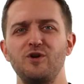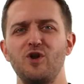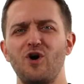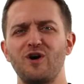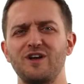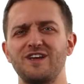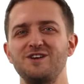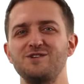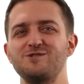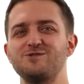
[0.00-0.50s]

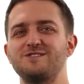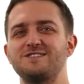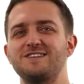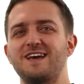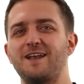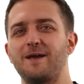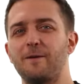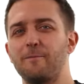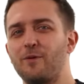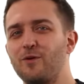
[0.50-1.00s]
Not a huge
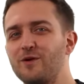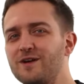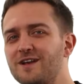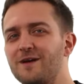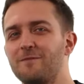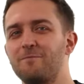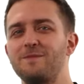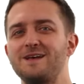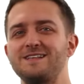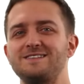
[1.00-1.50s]
selling
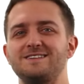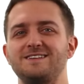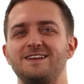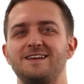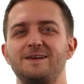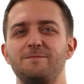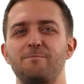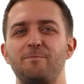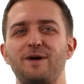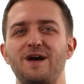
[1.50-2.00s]
point,
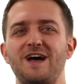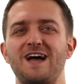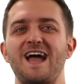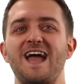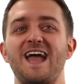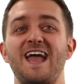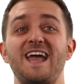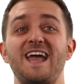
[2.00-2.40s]
admittedly, but